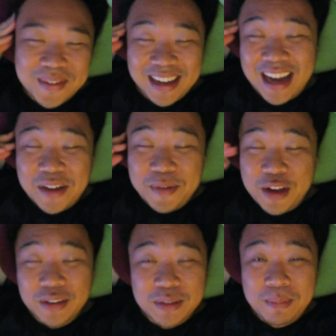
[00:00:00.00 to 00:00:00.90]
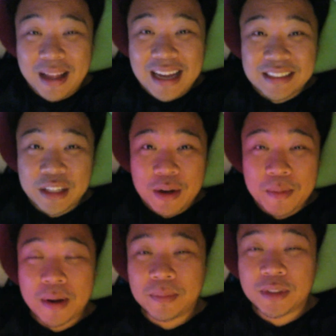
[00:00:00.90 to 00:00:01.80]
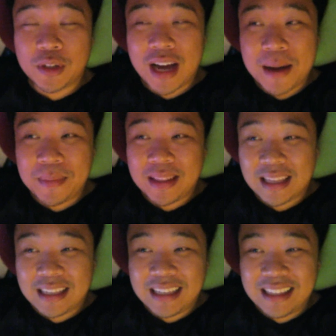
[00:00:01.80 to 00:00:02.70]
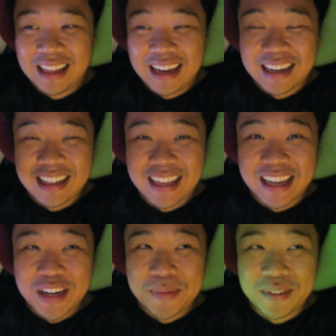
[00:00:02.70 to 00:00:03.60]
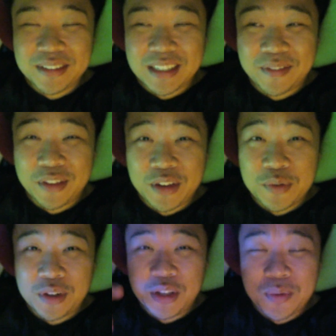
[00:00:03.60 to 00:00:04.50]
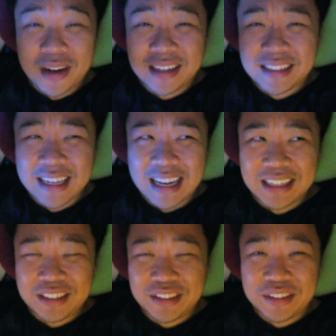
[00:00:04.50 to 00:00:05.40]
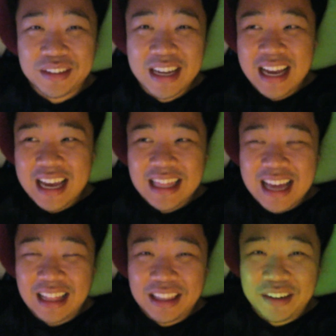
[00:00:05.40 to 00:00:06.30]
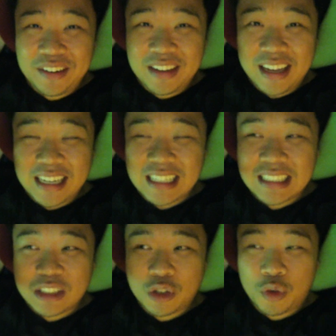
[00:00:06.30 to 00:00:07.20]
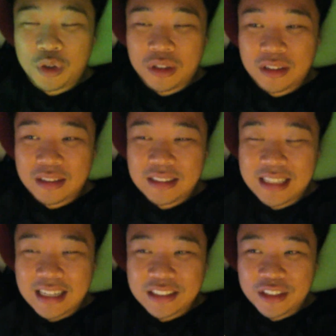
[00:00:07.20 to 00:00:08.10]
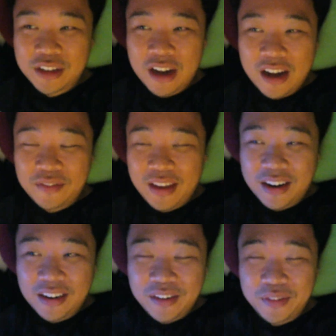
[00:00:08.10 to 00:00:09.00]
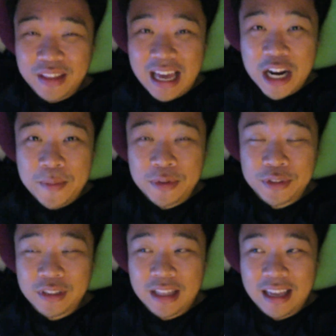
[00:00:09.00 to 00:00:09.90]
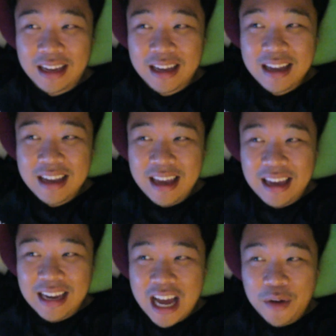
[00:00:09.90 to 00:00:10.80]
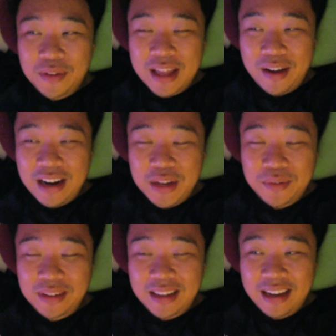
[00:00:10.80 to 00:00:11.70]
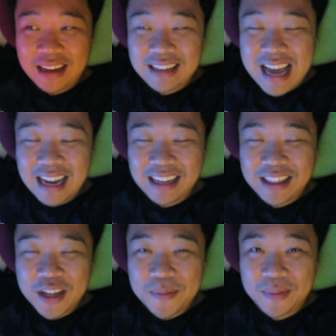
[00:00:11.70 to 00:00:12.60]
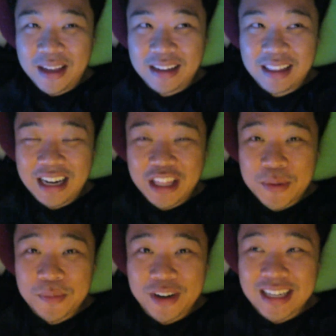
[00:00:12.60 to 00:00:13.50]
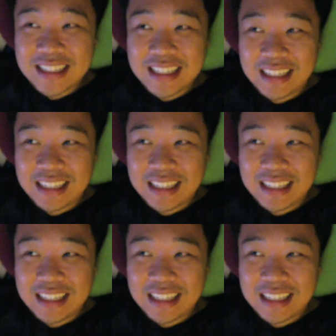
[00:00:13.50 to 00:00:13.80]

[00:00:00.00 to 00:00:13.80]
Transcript: But yeah, it was a blast though. I'm, I'm so happy that he liked the animals, even though he really wanted to get into that little like sectioned off area for the animals to like hang out without anyone like attacking them, like letting them rest.